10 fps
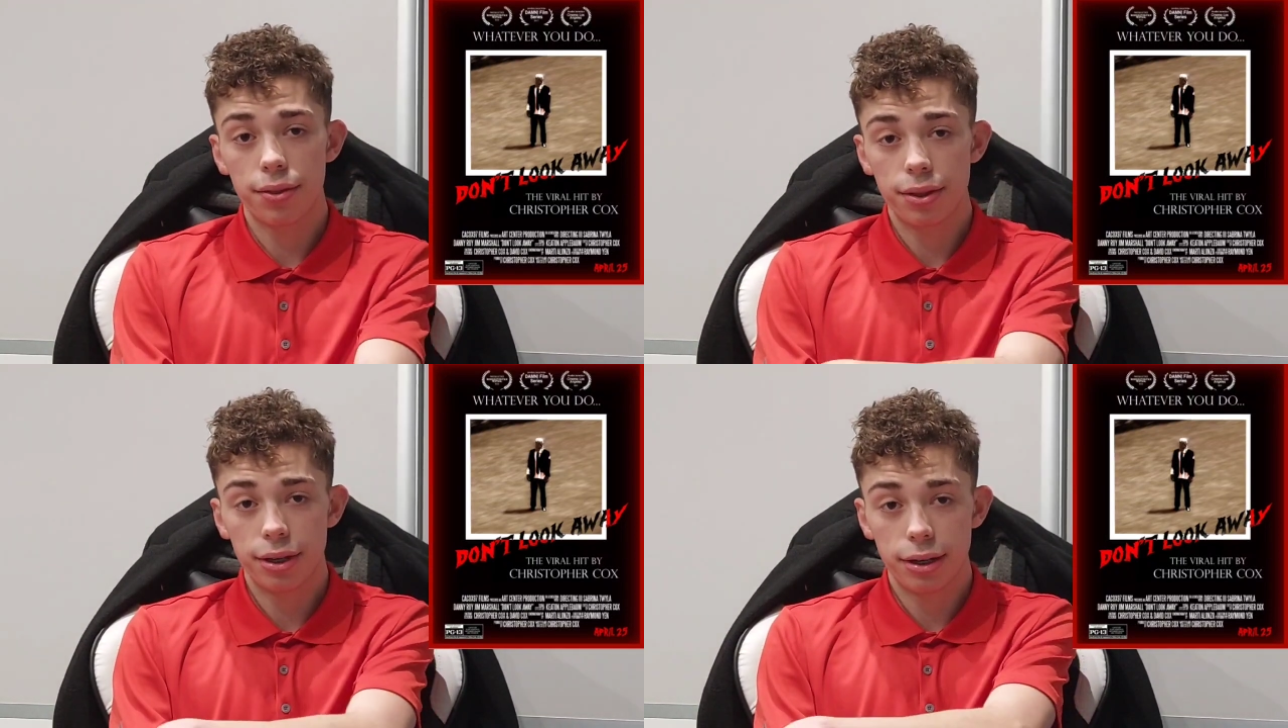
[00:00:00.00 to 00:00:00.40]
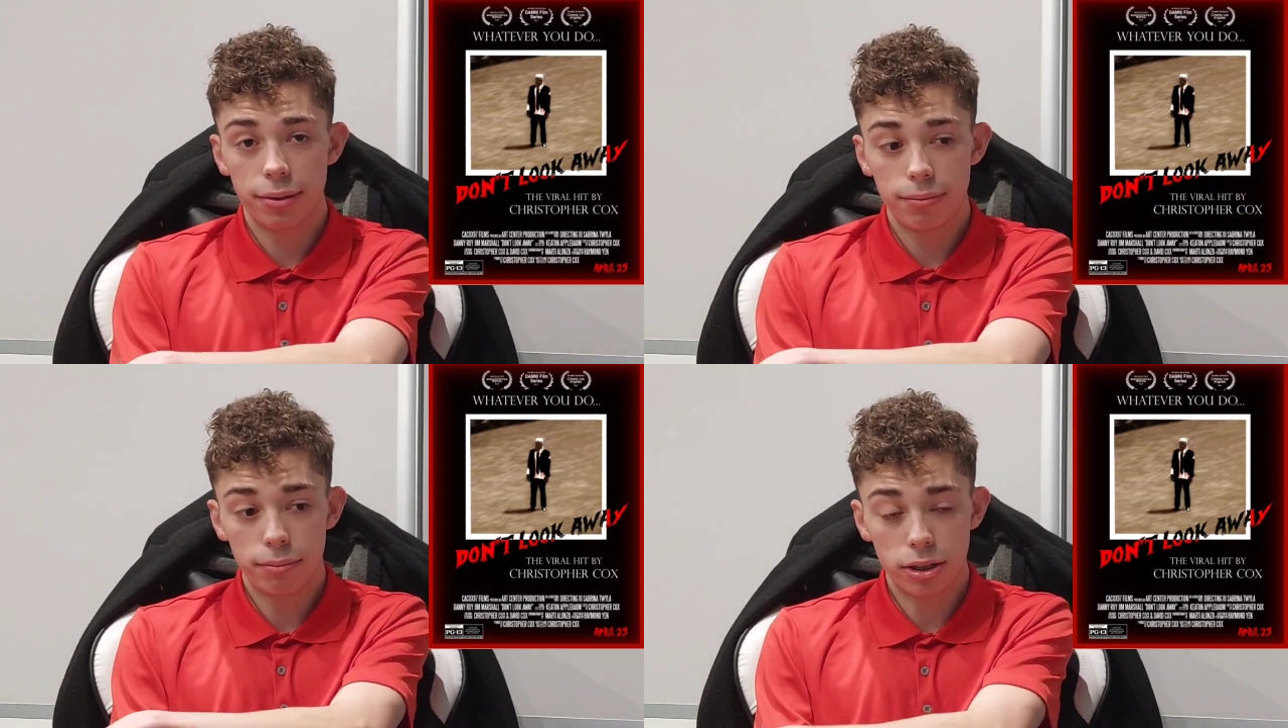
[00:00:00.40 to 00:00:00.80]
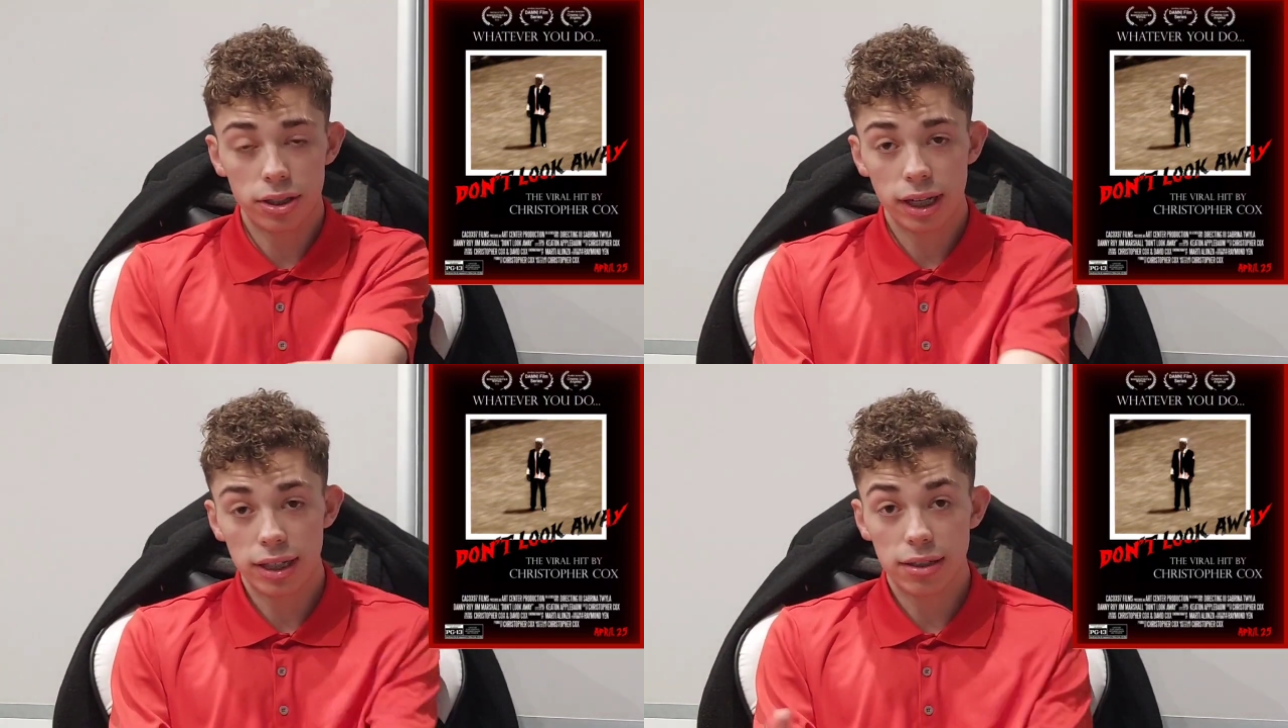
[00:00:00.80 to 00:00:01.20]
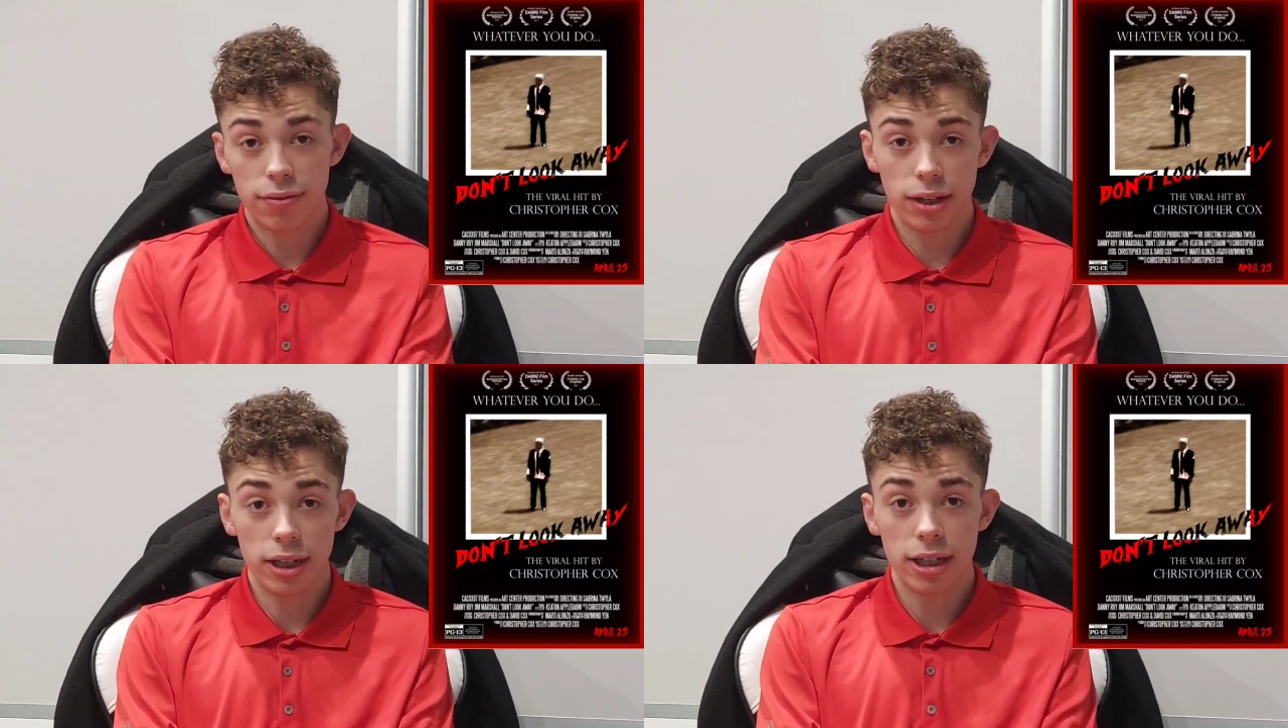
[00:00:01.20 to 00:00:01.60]
the monster gets
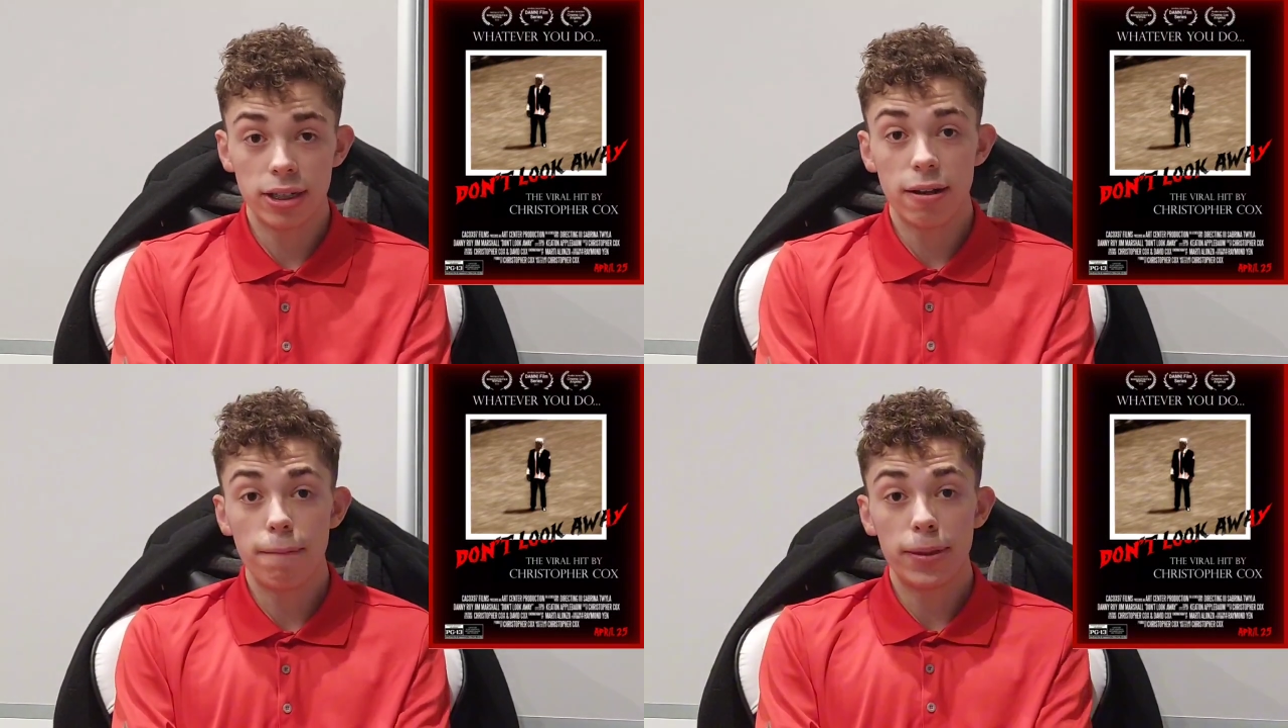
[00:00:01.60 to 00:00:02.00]
defeated